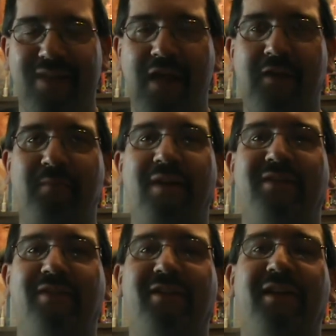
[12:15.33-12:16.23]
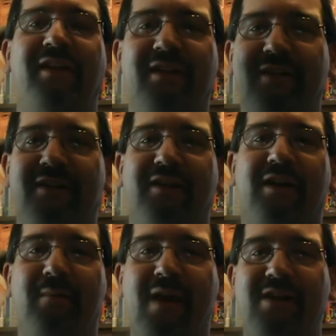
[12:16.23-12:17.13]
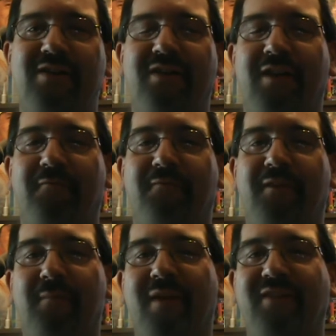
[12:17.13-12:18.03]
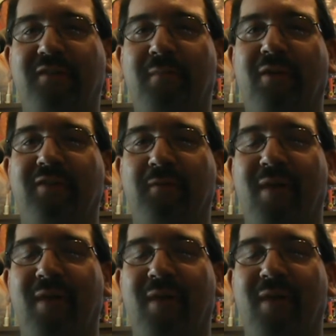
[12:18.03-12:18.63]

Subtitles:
And basically, imagine if the Amazing Melting